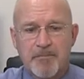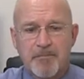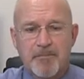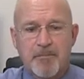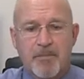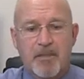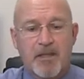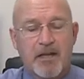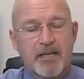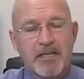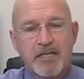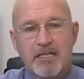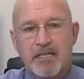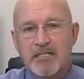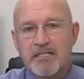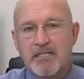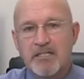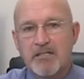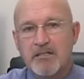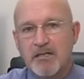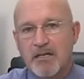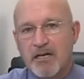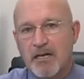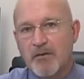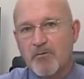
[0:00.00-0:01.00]
I kid you
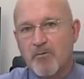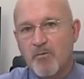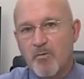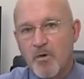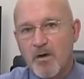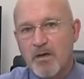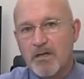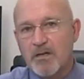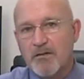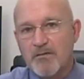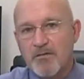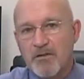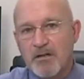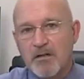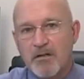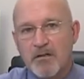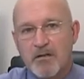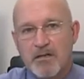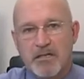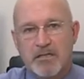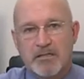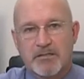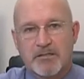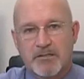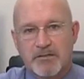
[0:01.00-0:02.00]
not, one of the
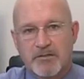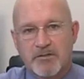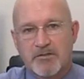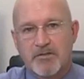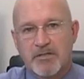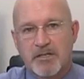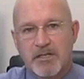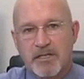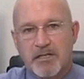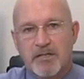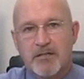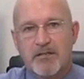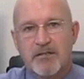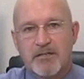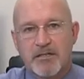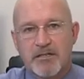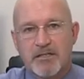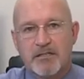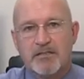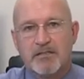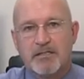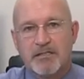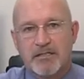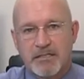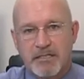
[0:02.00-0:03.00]
clauses in
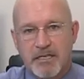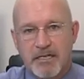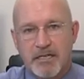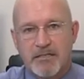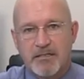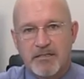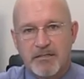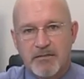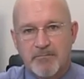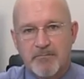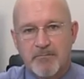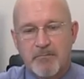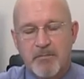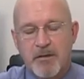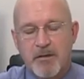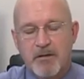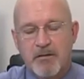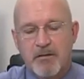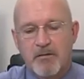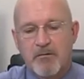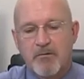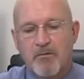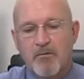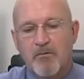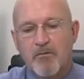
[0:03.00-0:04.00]
this addendum
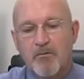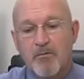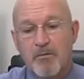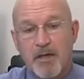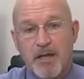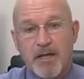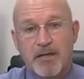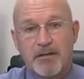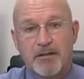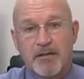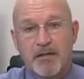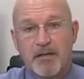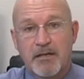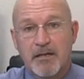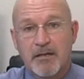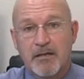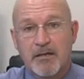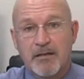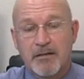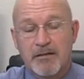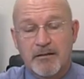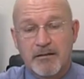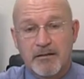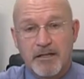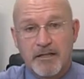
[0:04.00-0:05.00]
that
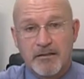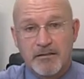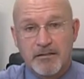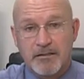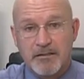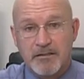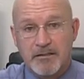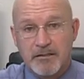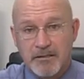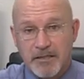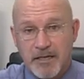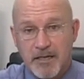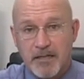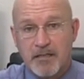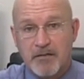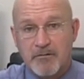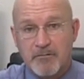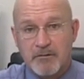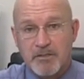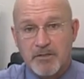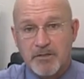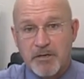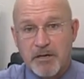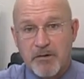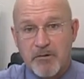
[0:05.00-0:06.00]
the seller
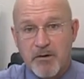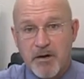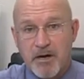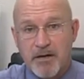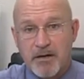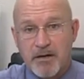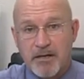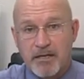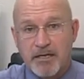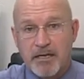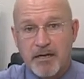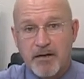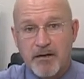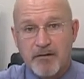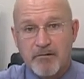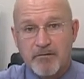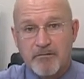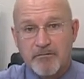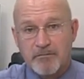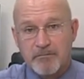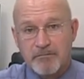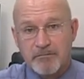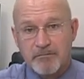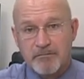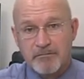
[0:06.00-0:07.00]
was requiring,
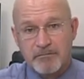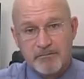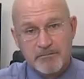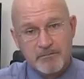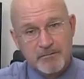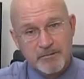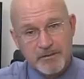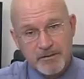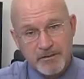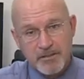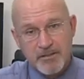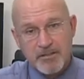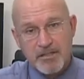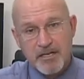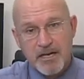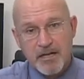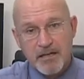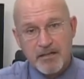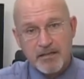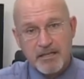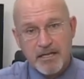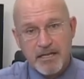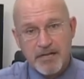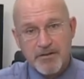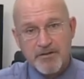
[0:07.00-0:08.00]
now this is not a
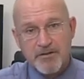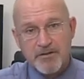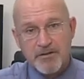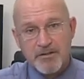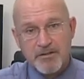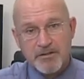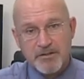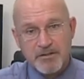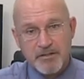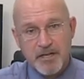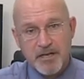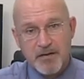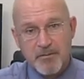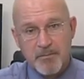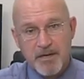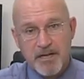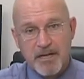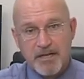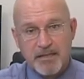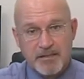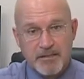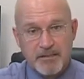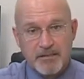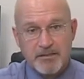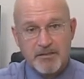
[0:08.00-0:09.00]
lender, this is not a
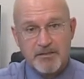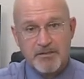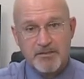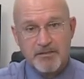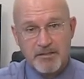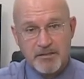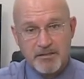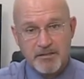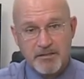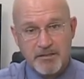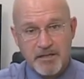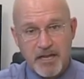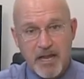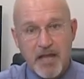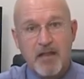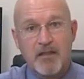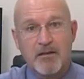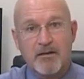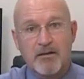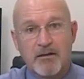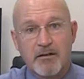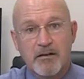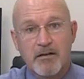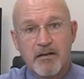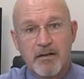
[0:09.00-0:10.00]
bank, this is the
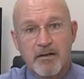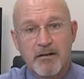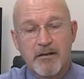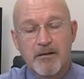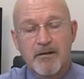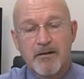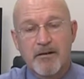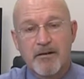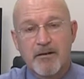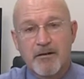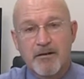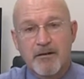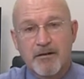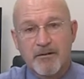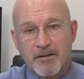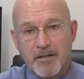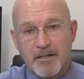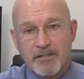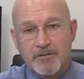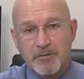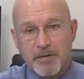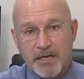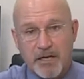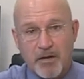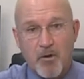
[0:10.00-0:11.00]
seller
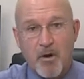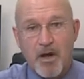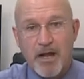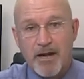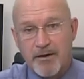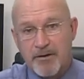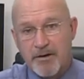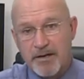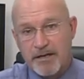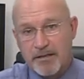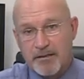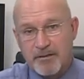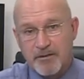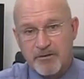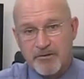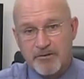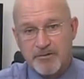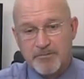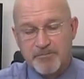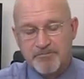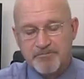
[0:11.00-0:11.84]
that's requiring this.